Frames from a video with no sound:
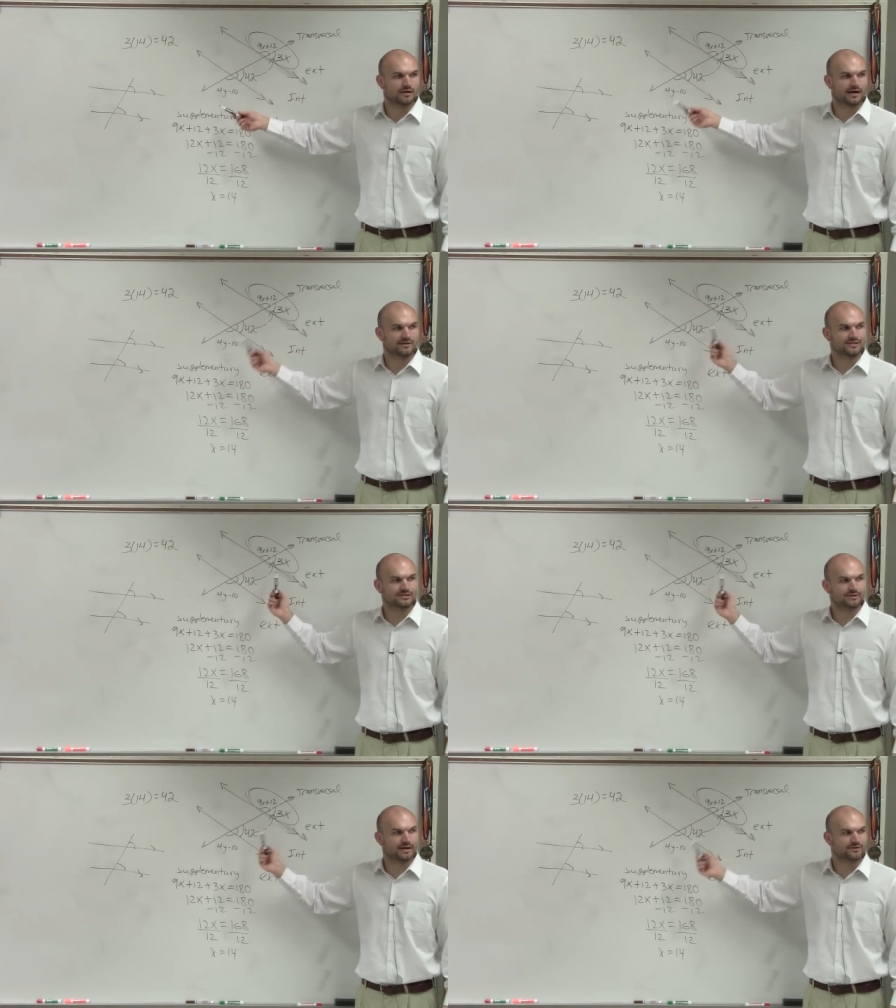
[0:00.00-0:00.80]
How do these
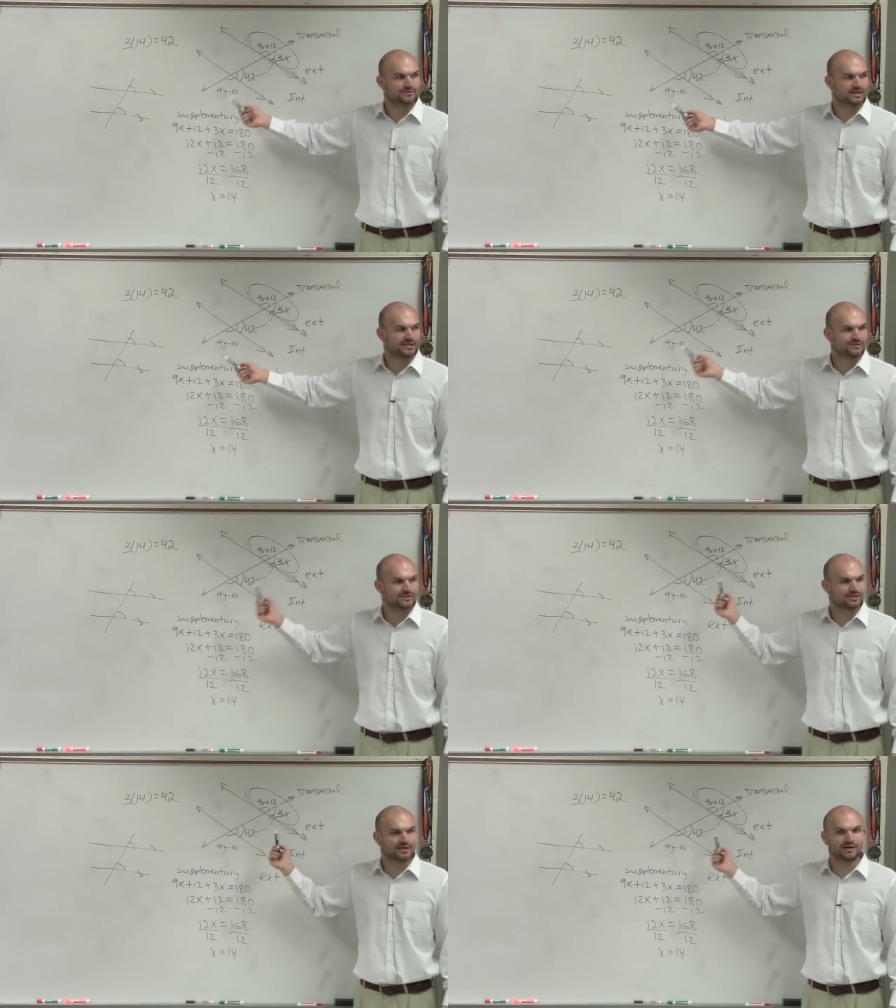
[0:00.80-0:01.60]
two angles relate to
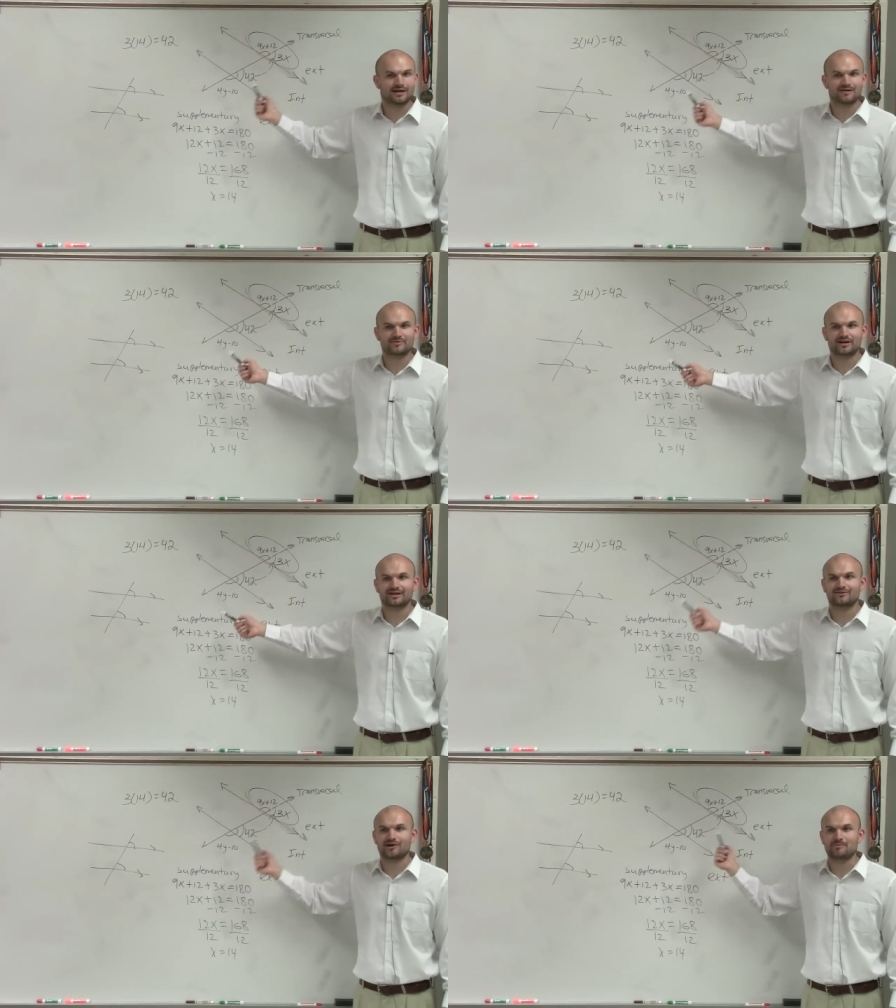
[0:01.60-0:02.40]
each other?
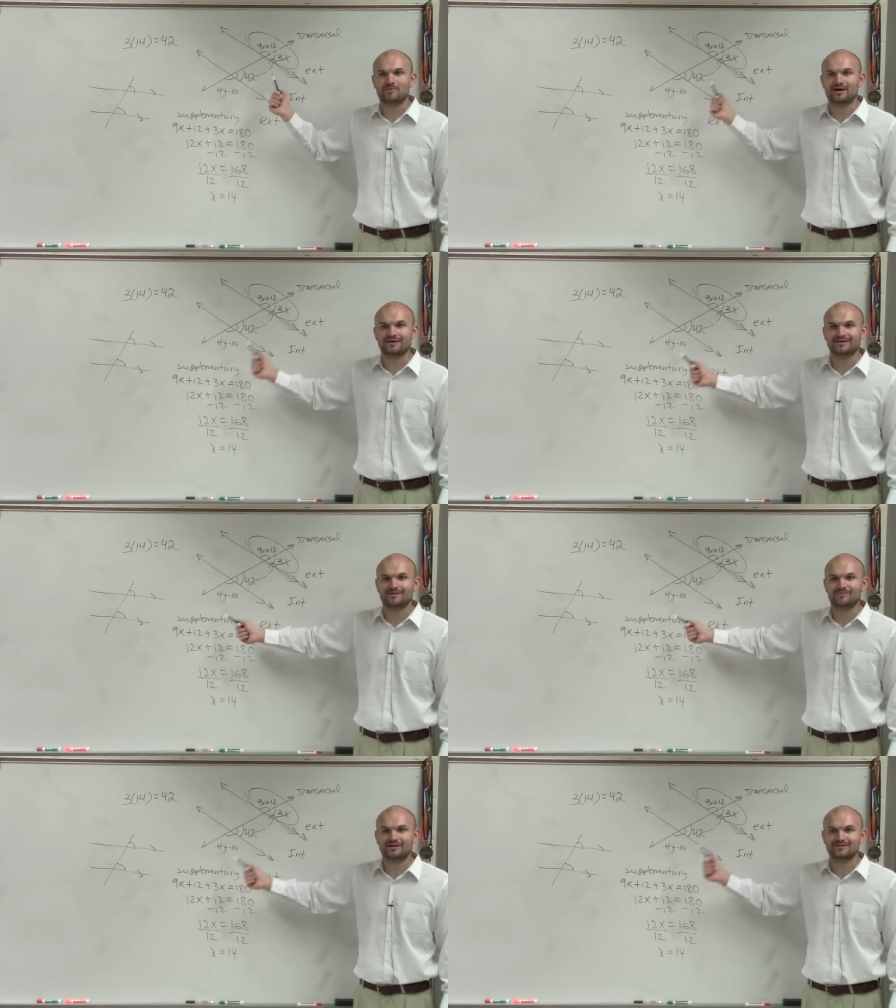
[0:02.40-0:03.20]
Anybody? Grab bag.
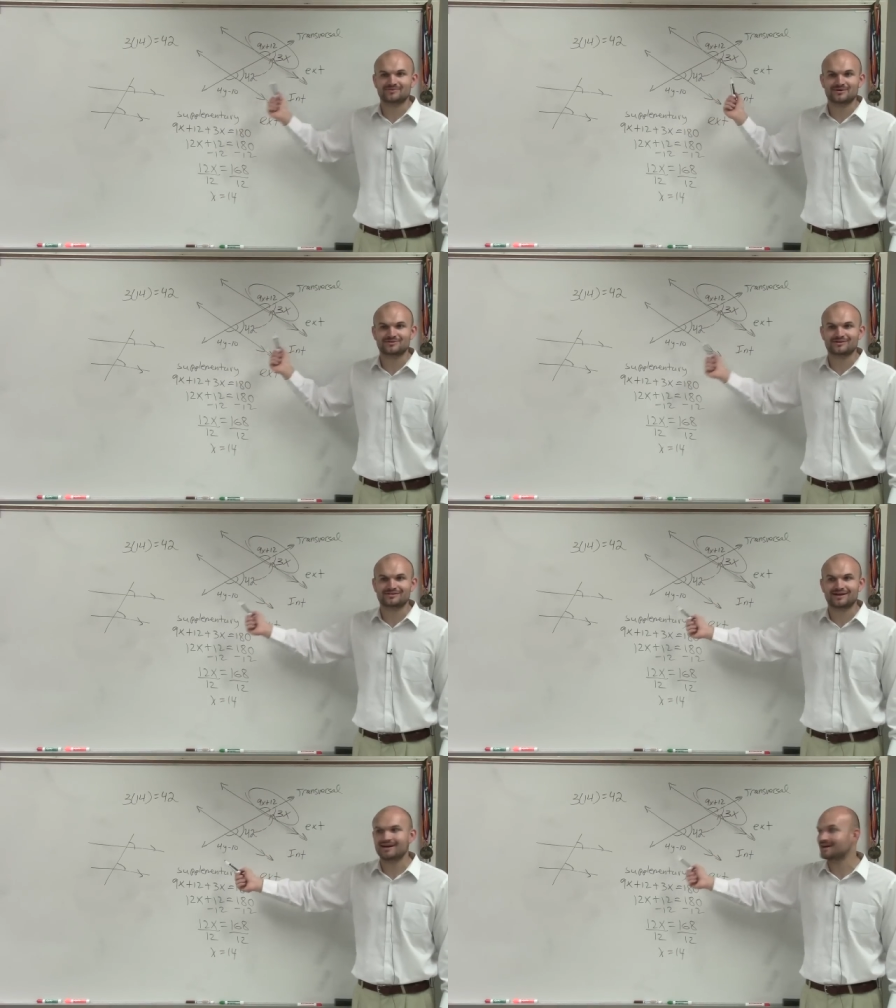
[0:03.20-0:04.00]
Anybody who wants to raise
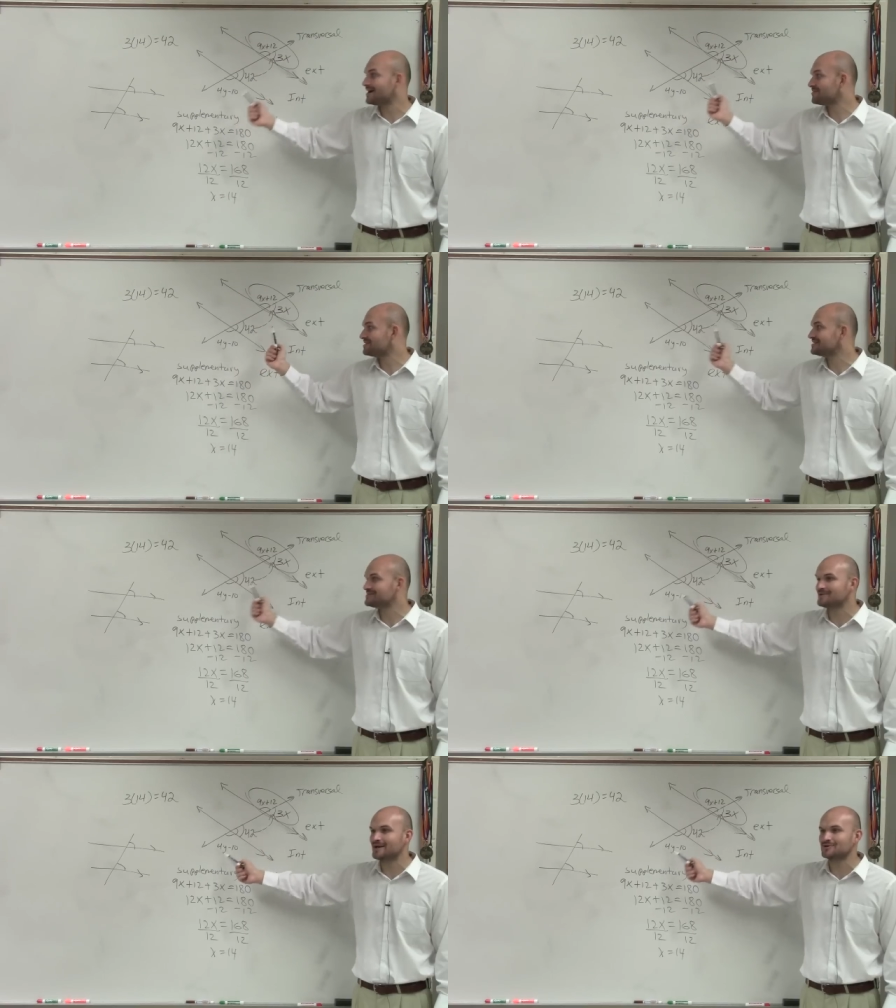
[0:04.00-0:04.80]
their hand. How are these
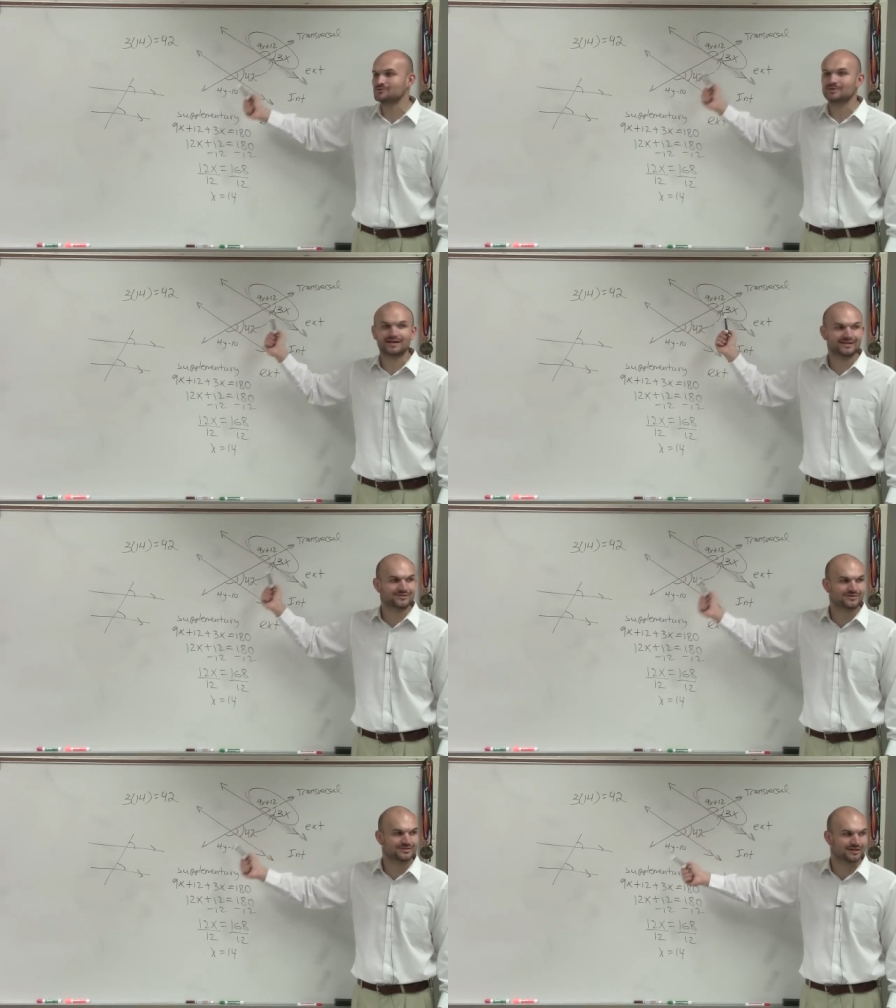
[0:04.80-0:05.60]
two angles related
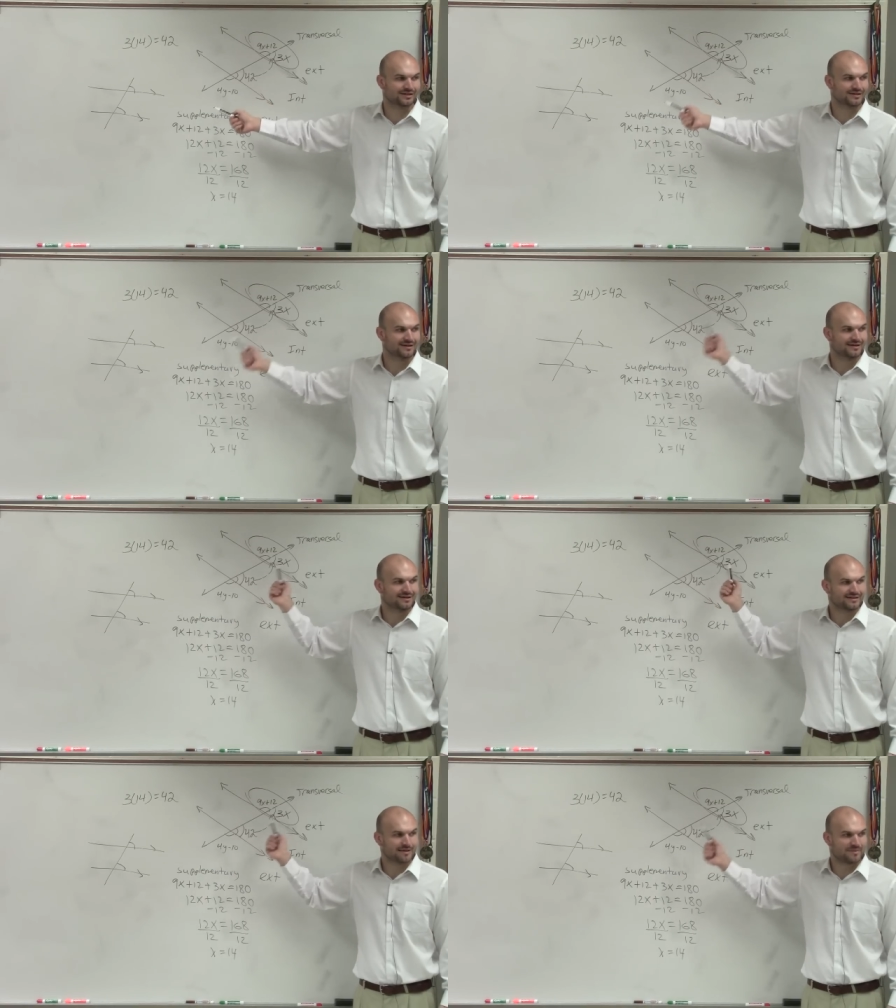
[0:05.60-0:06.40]
to each other?
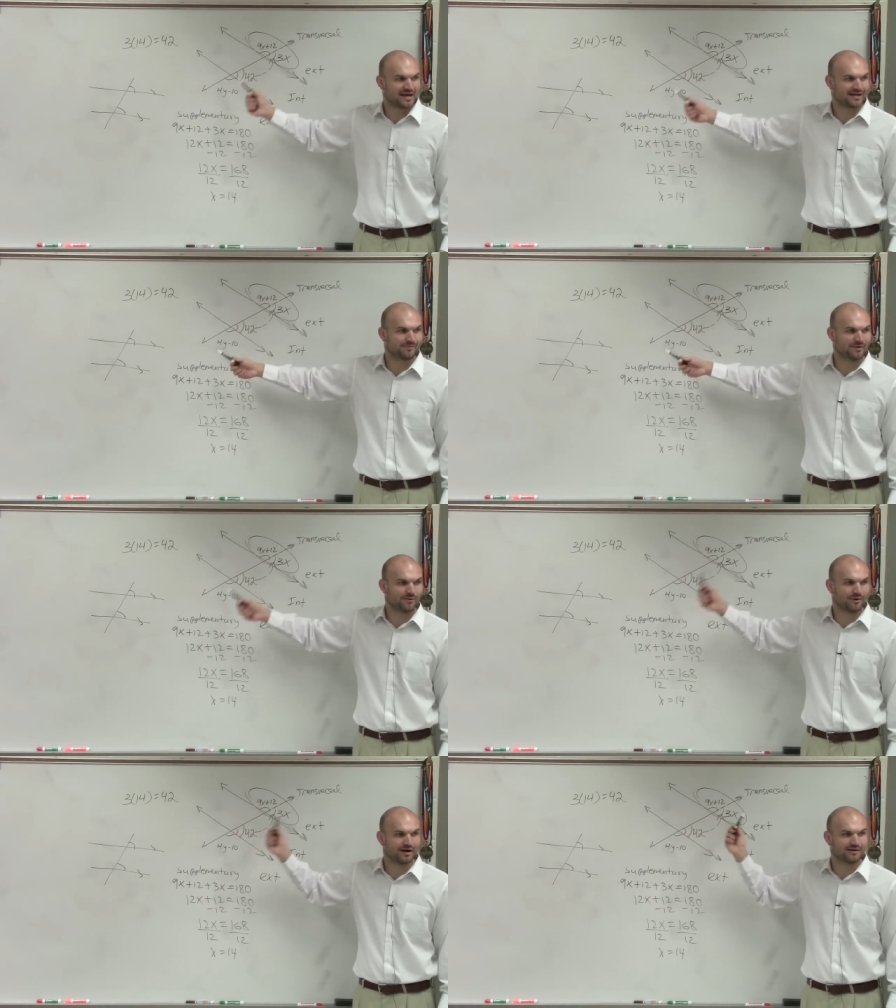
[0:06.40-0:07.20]
They make up a
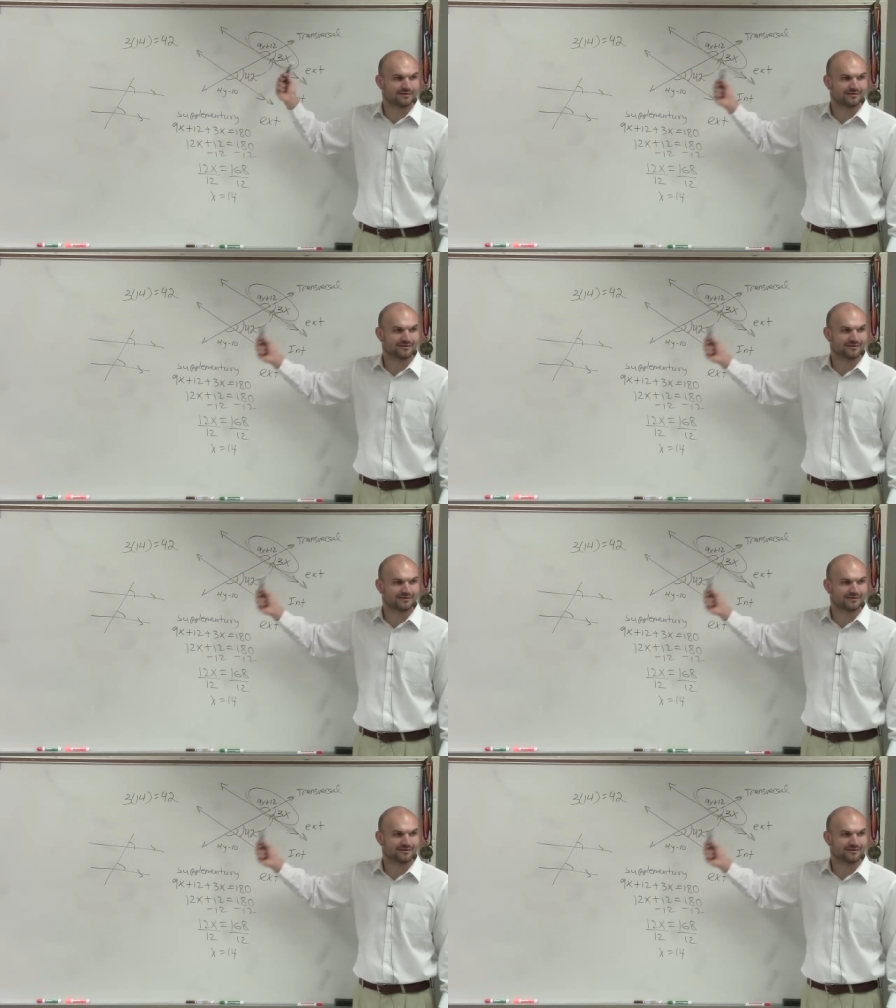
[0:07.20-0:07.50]
what?